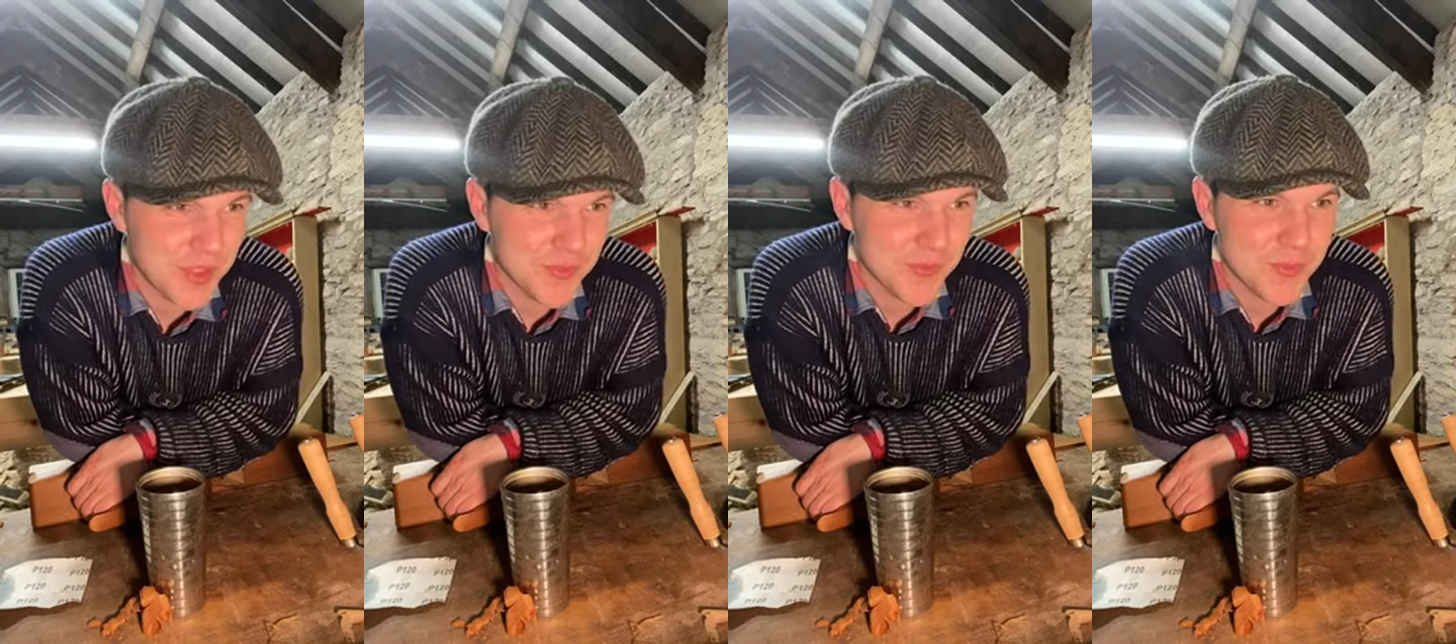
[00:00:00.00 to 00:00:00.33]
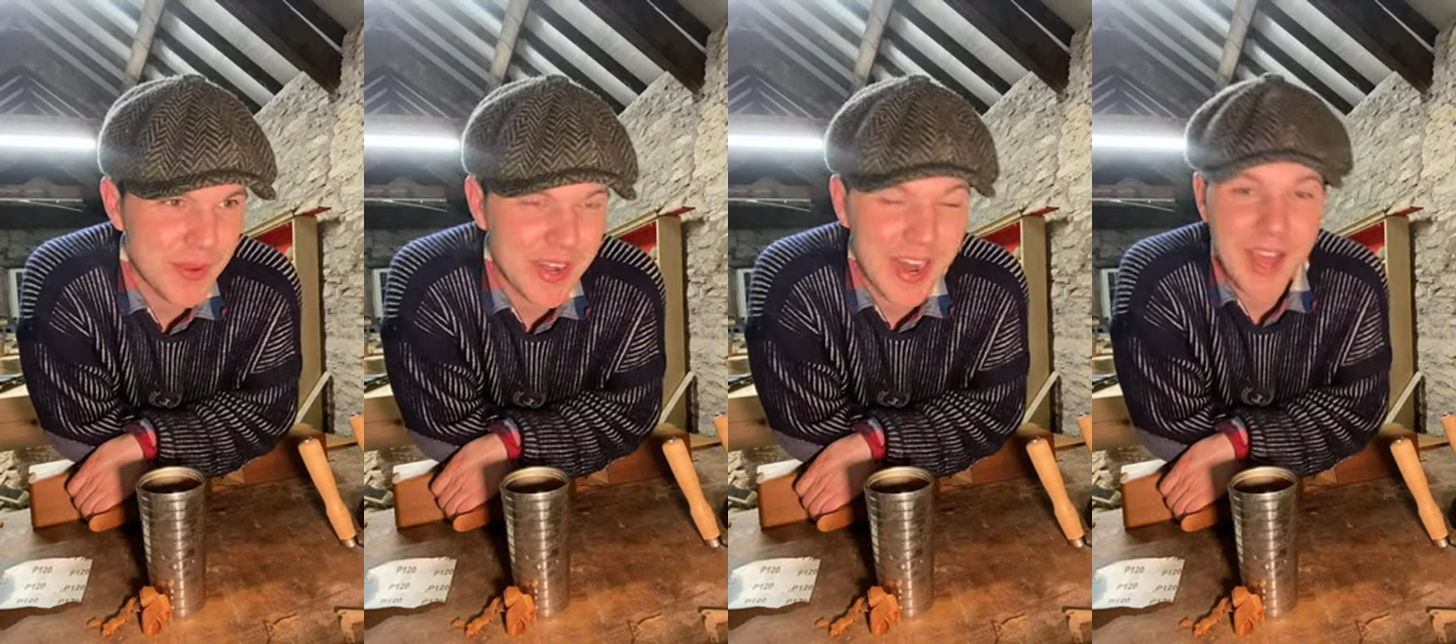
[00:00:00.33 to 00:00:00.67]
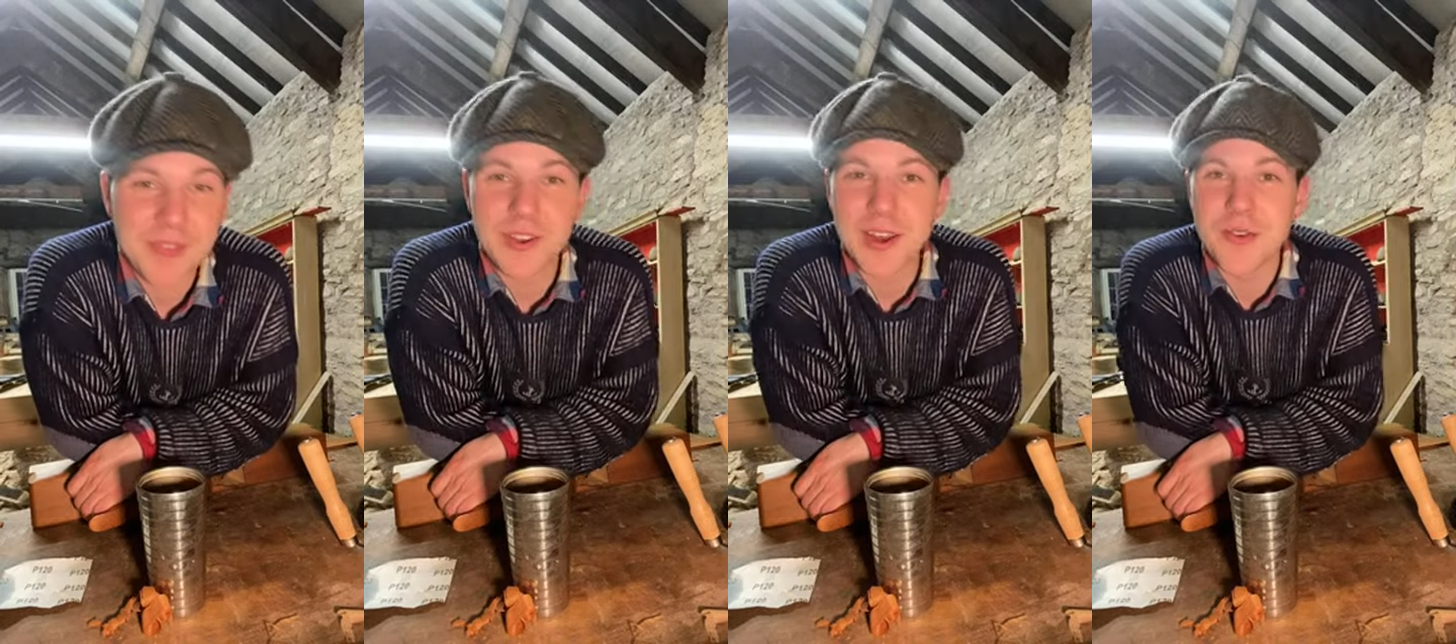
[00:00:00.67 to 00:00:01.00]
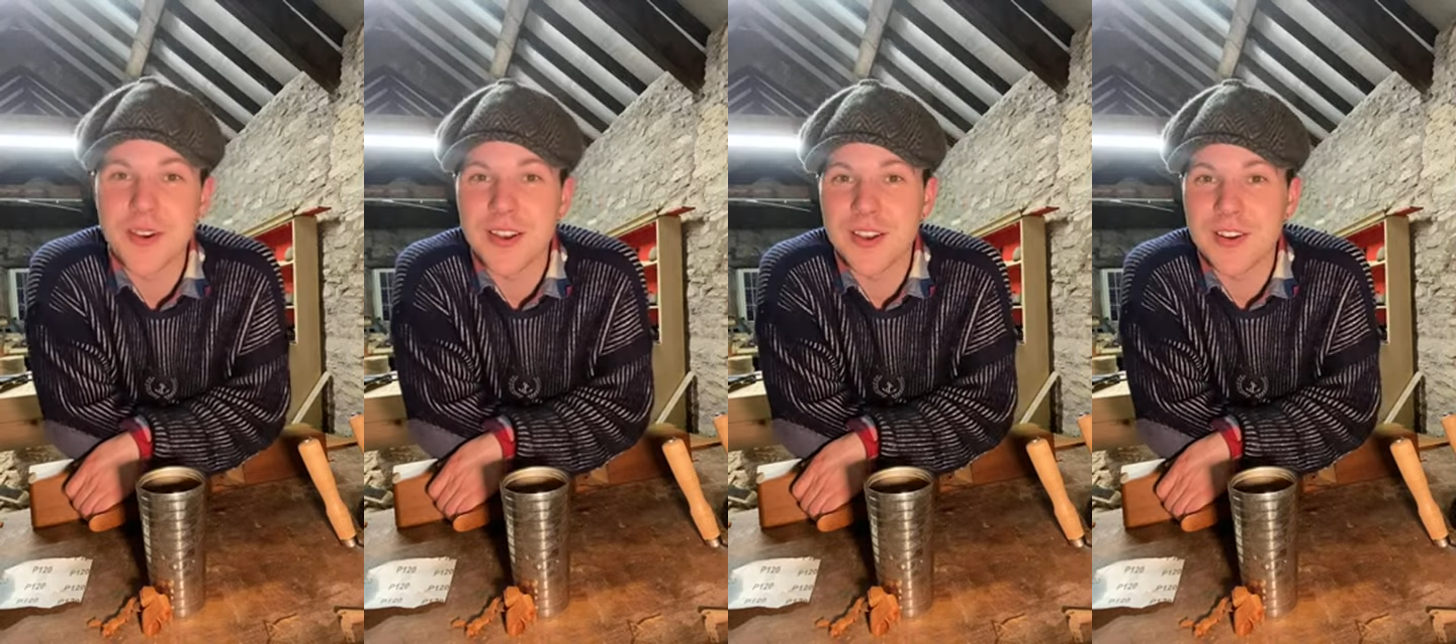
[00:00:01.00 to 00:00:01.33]
spending half an
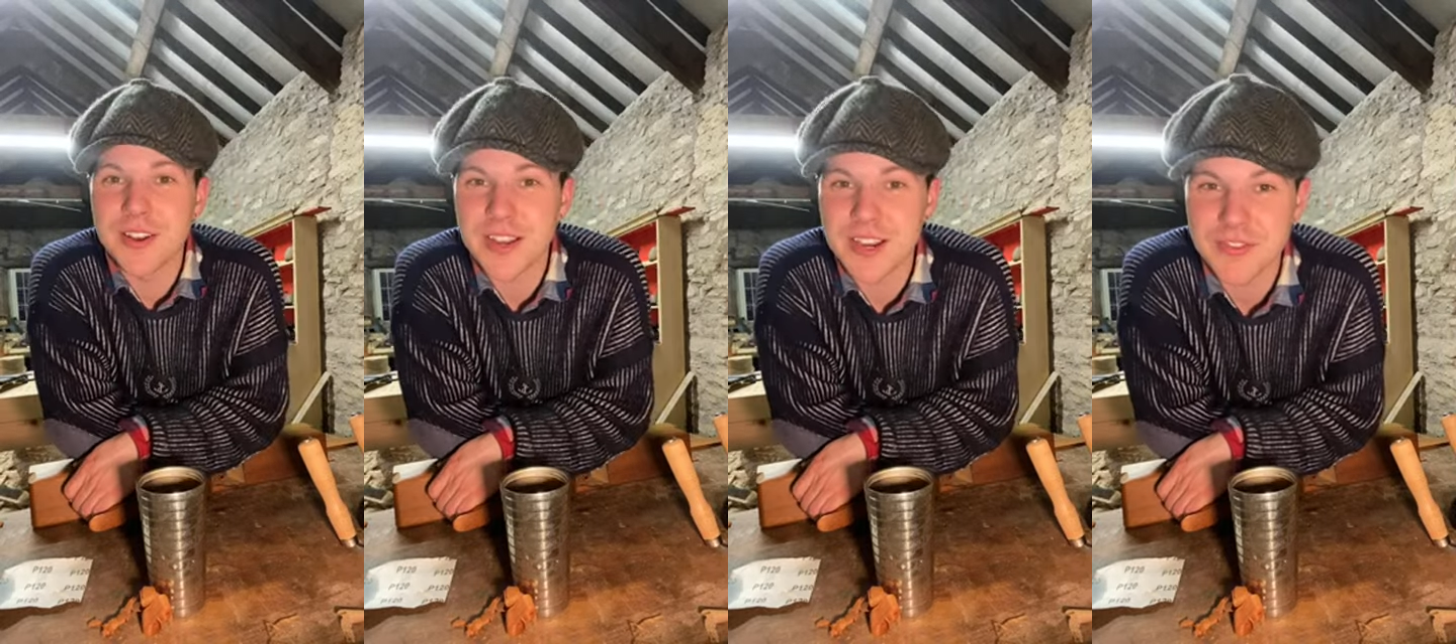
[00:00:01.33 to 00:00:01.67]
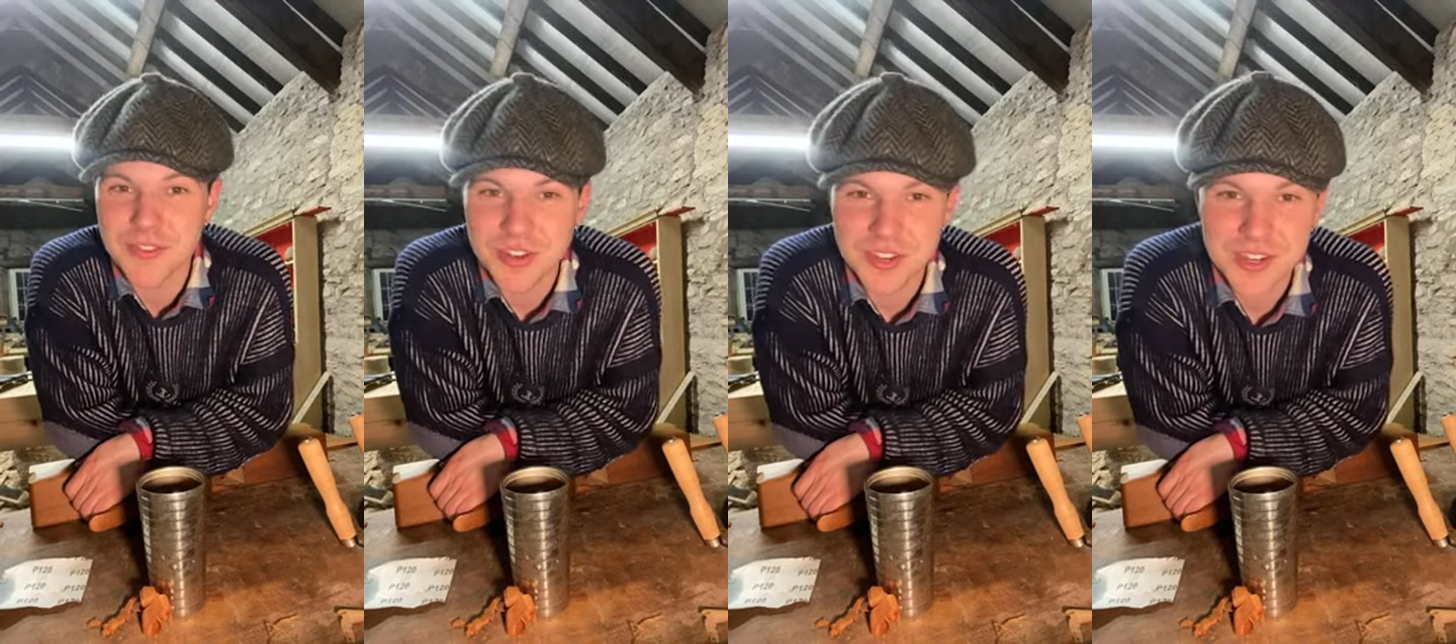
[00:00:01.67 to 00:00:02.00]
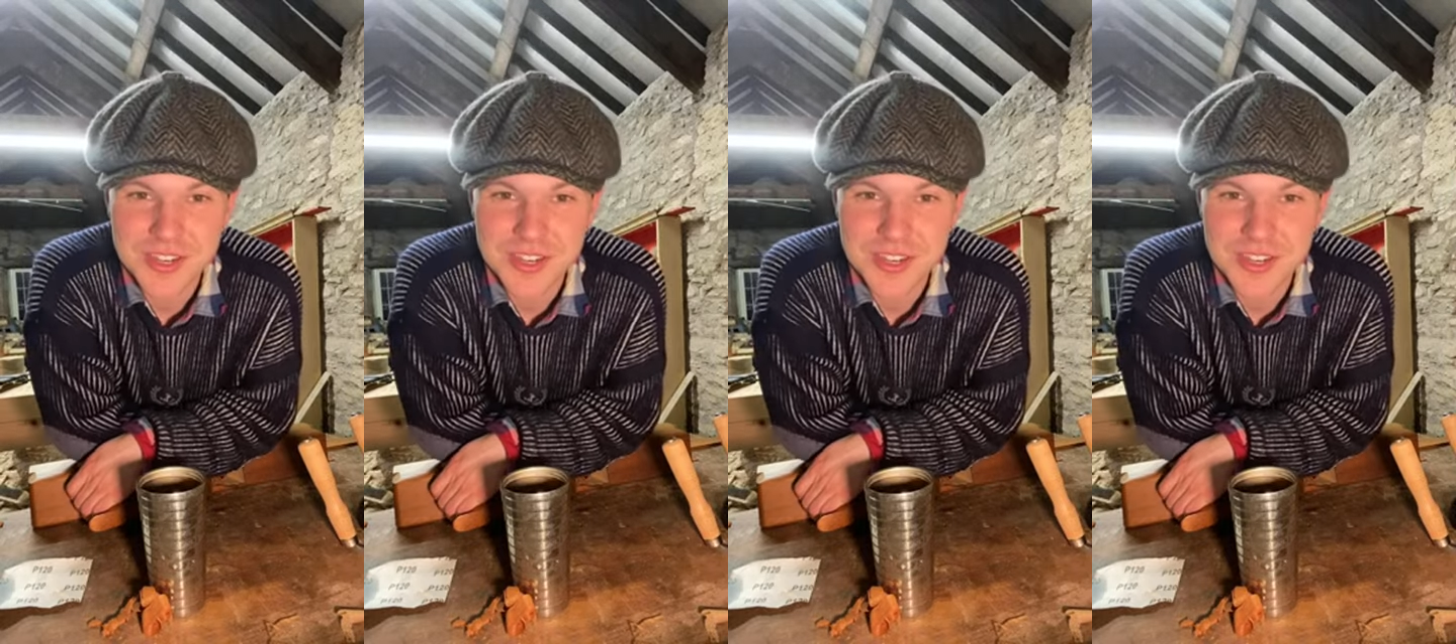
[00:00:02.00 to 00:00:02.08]
hour learning Irish.